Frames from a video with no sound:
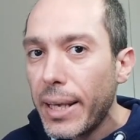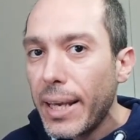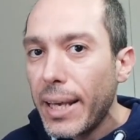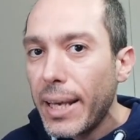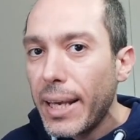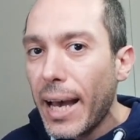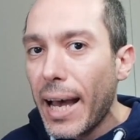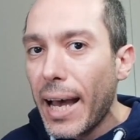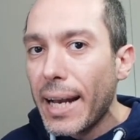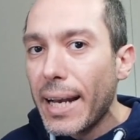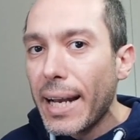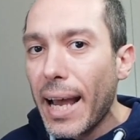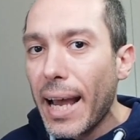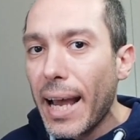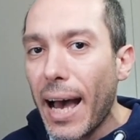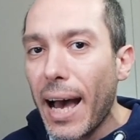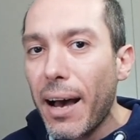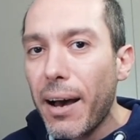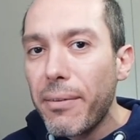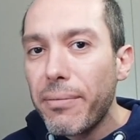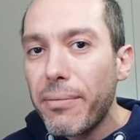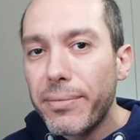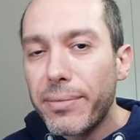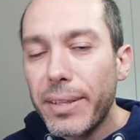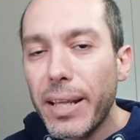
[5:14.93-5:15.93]
and
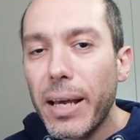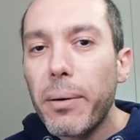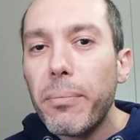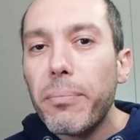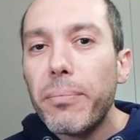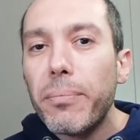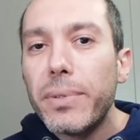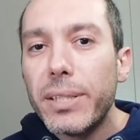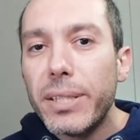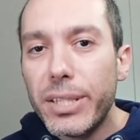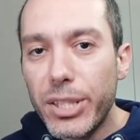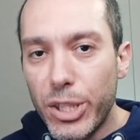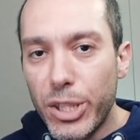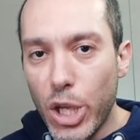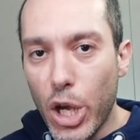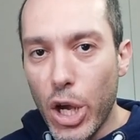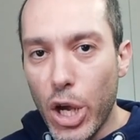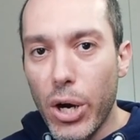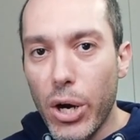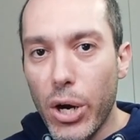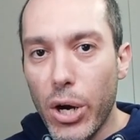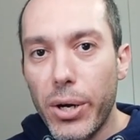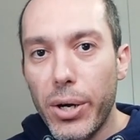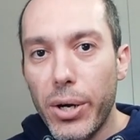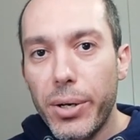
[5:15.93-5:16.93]
have them
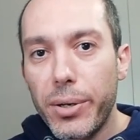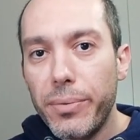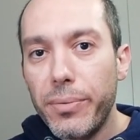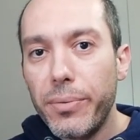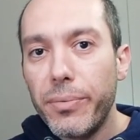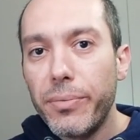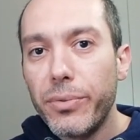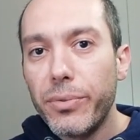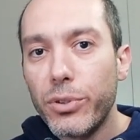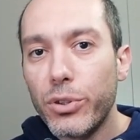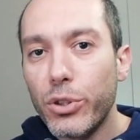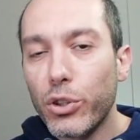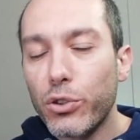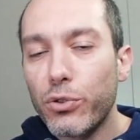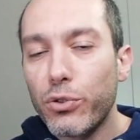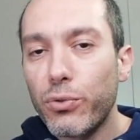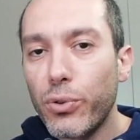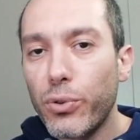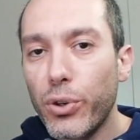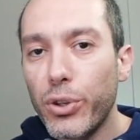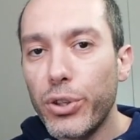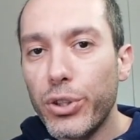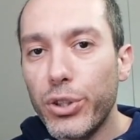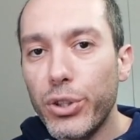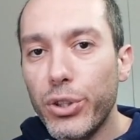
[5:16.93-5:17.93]
there just
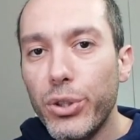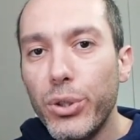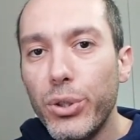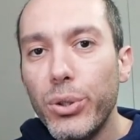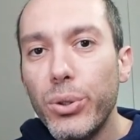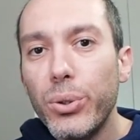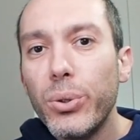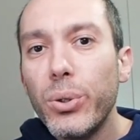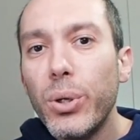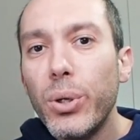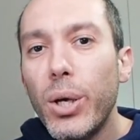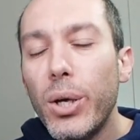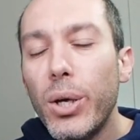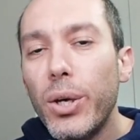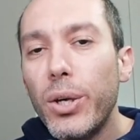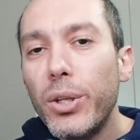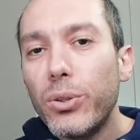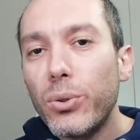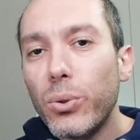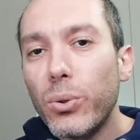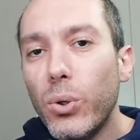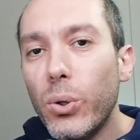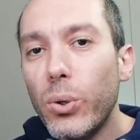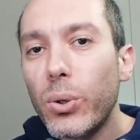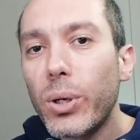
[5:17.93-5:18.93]
for you
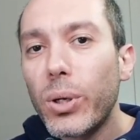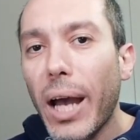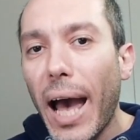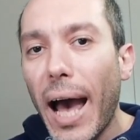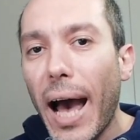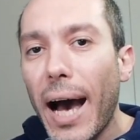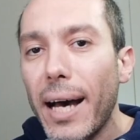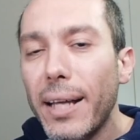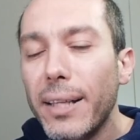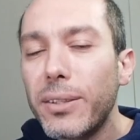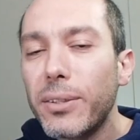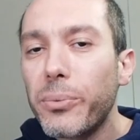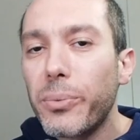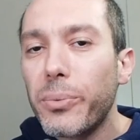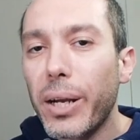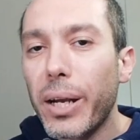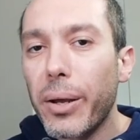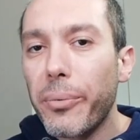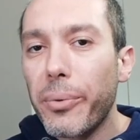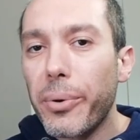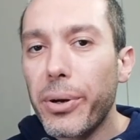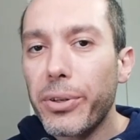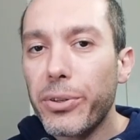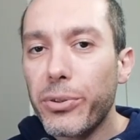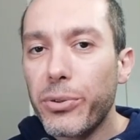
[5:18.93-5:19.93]
to look at
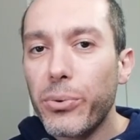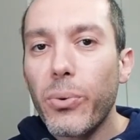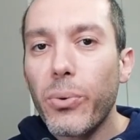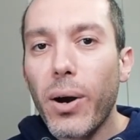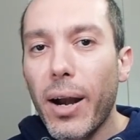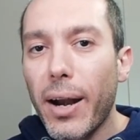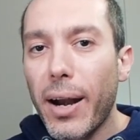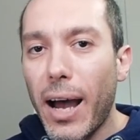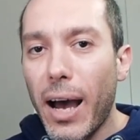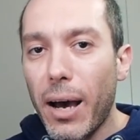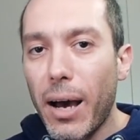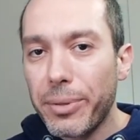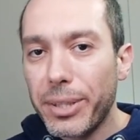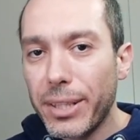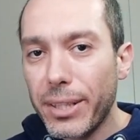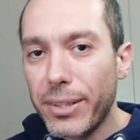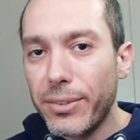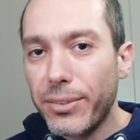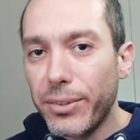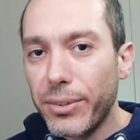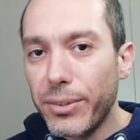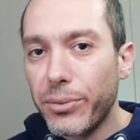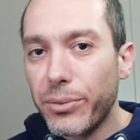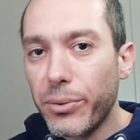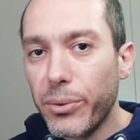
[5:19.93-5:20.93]
whenever you are having
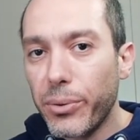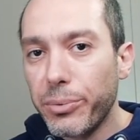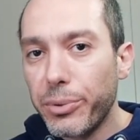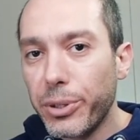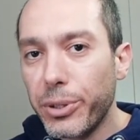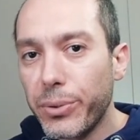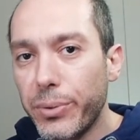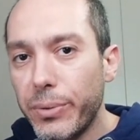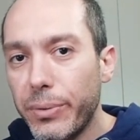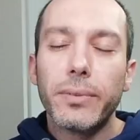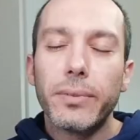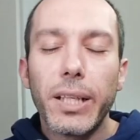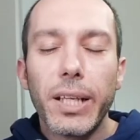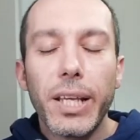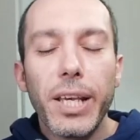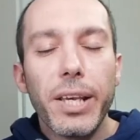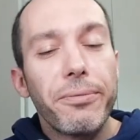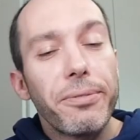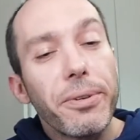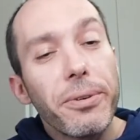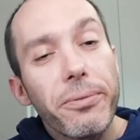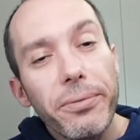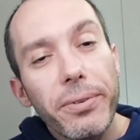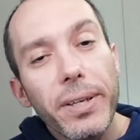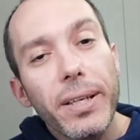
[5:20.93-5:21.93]
this interview. If
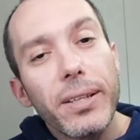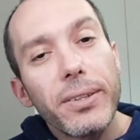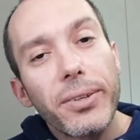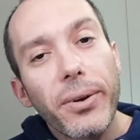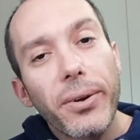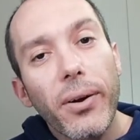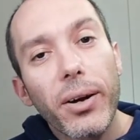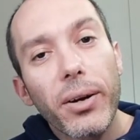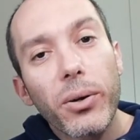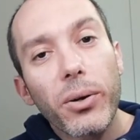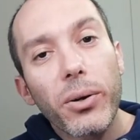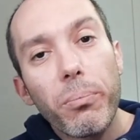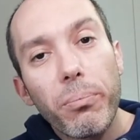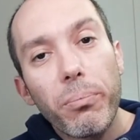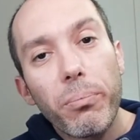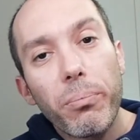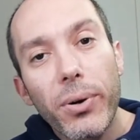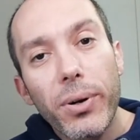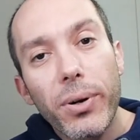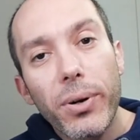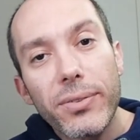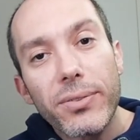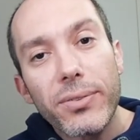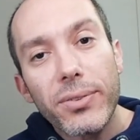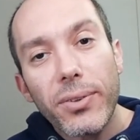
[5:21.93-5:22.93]
you feel there are
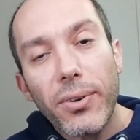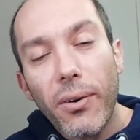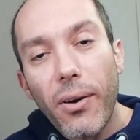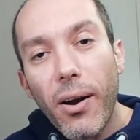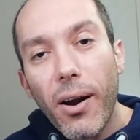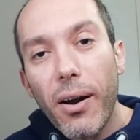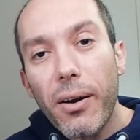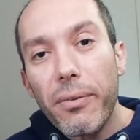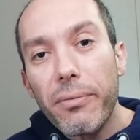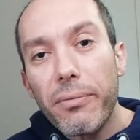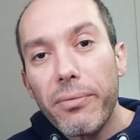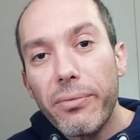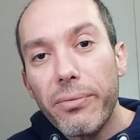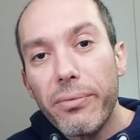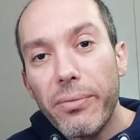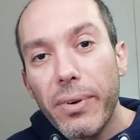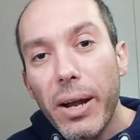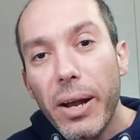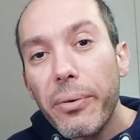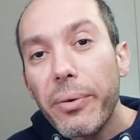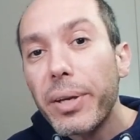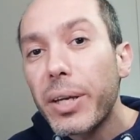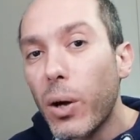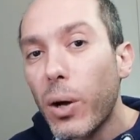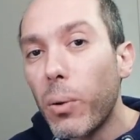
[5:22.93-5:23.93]
components that are
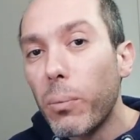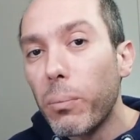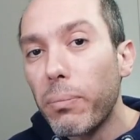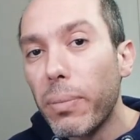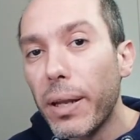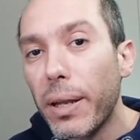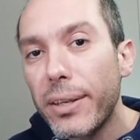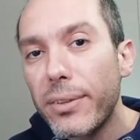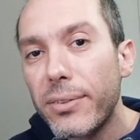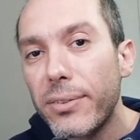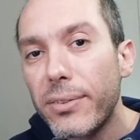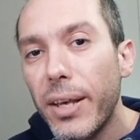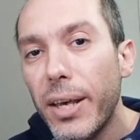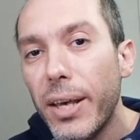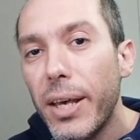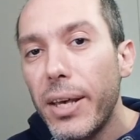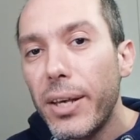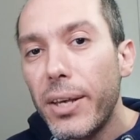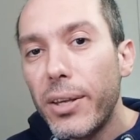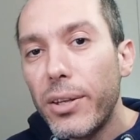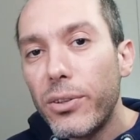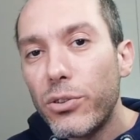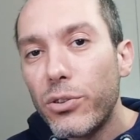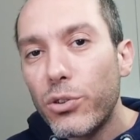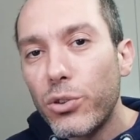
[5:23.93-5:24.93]
very complex,
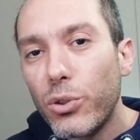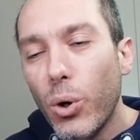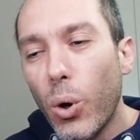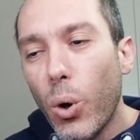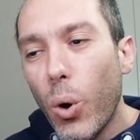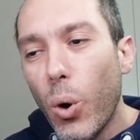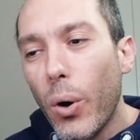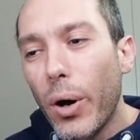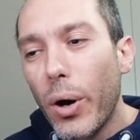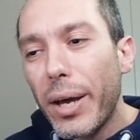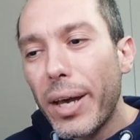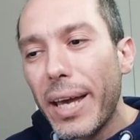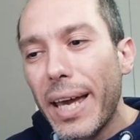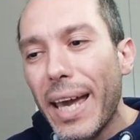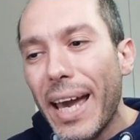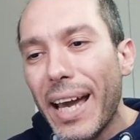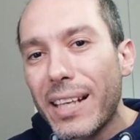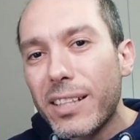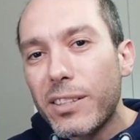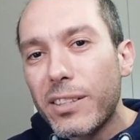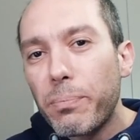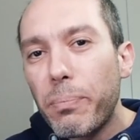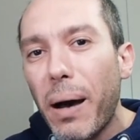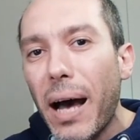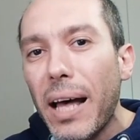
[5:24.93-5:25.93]
so
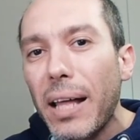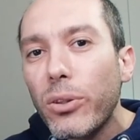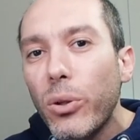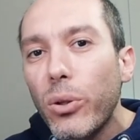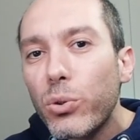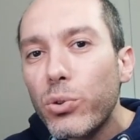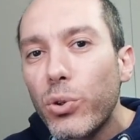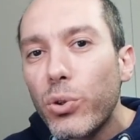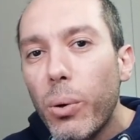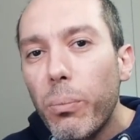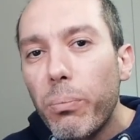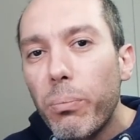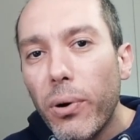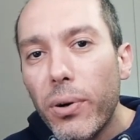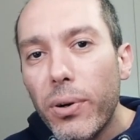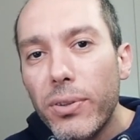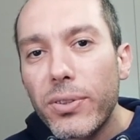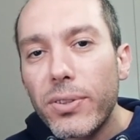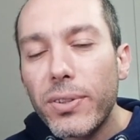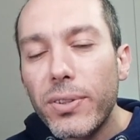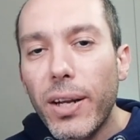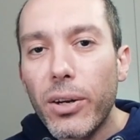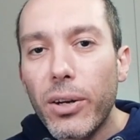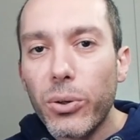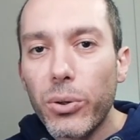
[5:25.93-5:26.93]
expand those components
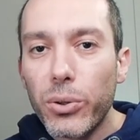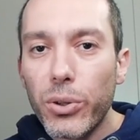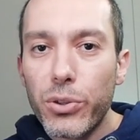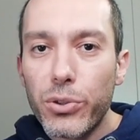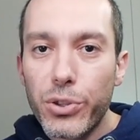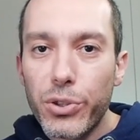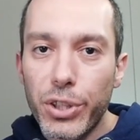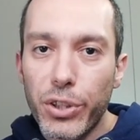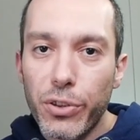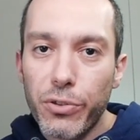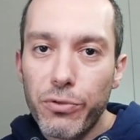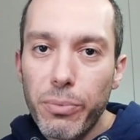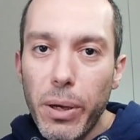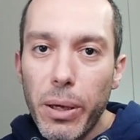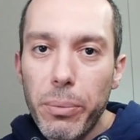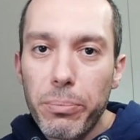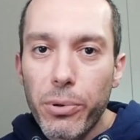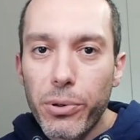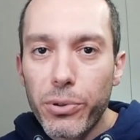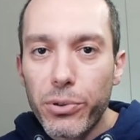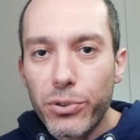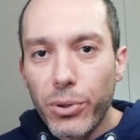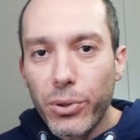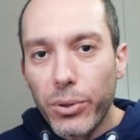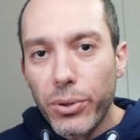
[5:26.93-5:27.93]
in another sheet of
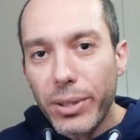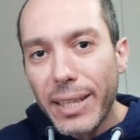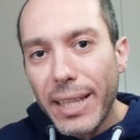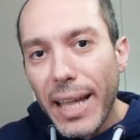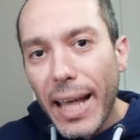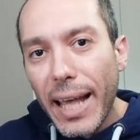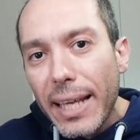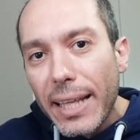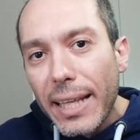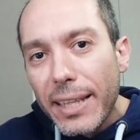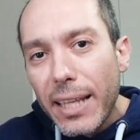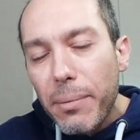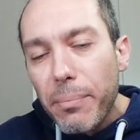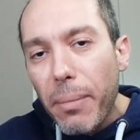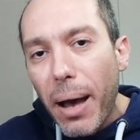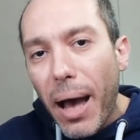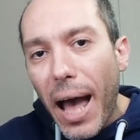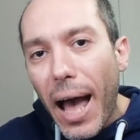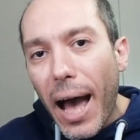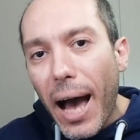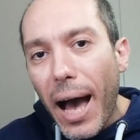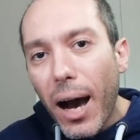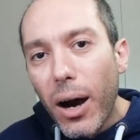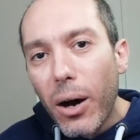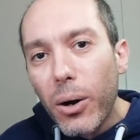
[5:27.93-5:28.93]
paper. So take them
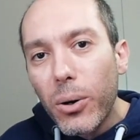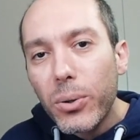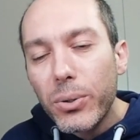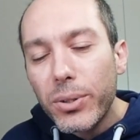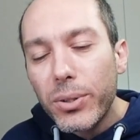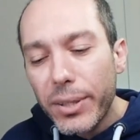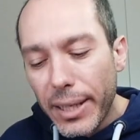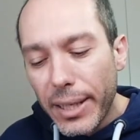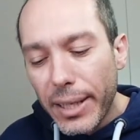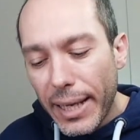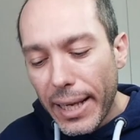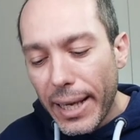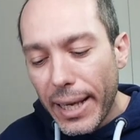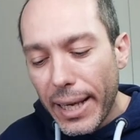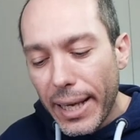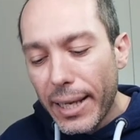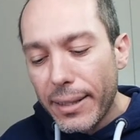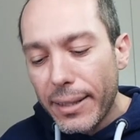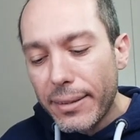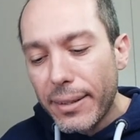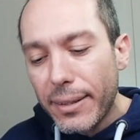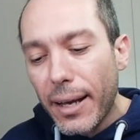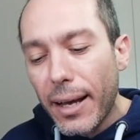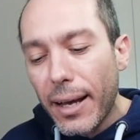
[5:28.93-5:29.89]
out and